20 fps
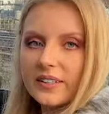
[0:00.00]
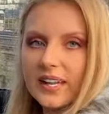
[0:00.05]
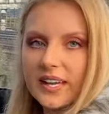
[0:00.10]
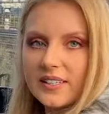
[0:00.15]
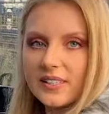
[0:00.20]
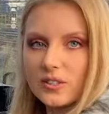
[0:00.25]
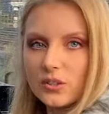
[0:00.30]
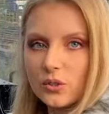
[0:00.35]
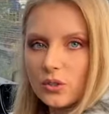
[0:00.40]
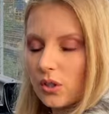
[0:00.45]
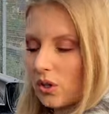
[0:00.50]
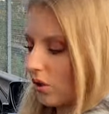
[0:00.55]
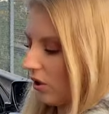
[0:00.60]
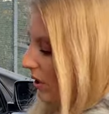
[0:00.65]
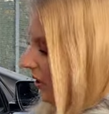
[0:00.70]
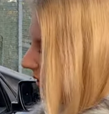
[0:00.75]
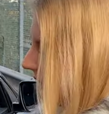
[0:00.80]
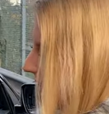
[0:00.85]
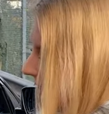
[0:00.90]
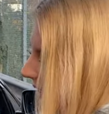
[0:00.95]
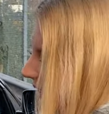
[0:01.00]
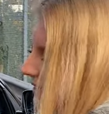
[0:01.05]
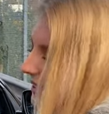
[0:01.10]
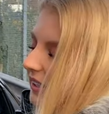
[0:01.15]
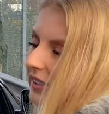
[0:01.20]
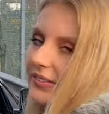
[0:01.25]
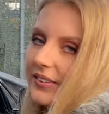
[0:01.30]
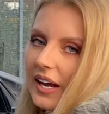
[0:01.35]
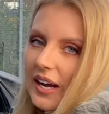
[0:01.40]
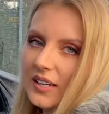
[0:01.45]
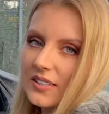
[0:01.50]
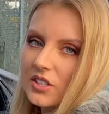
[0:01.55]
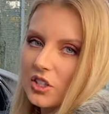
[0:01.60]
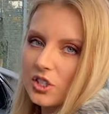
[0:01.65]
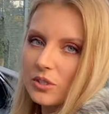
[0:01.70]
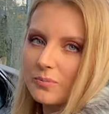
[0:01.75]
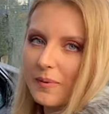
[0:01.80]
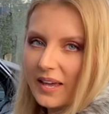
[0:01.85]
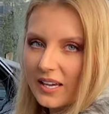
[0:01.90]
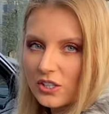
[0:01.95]
next to your diesel tank. Just
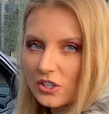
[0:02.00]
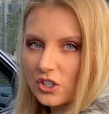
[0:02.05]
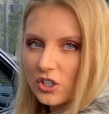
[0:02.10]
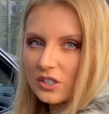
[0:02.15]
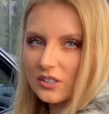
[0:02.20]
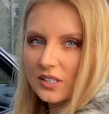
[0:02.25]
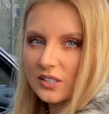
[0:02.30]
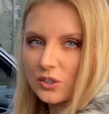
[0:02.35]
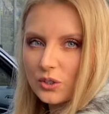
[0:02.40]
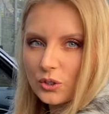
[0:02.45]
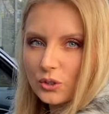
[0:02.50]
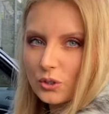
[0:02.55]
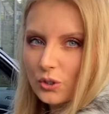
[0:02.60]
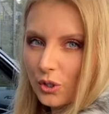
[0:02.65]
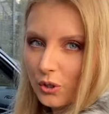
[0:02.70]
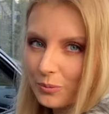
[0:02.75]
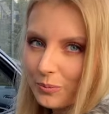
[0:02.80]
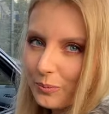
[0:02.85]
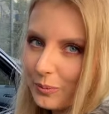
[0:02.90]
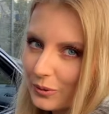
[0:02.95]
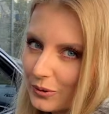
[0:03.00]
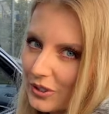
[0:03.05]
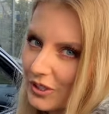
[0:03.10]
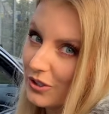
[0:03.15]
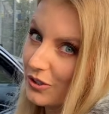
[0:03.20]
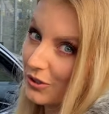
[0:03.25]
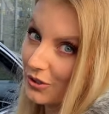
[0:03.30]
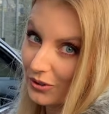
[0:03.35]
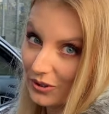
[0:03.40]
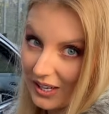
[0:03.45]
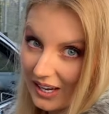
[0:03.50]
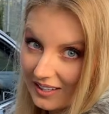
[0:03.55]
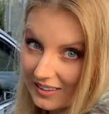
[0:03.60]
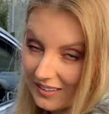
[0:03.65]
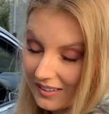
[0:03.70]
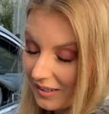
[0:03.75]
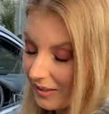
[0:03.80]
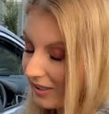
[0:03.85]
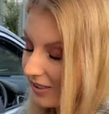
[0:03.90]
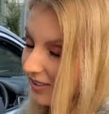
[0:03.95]
make sure that you don't put it
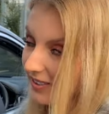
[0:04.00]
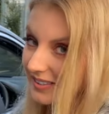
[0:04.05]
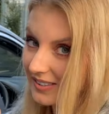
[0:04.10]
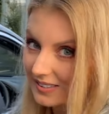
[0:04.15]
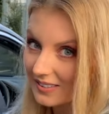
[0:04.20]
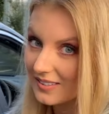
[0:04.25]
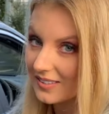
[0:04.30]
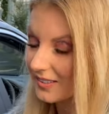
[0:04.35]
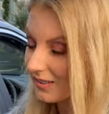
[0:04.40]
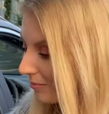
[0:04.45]
together because this is a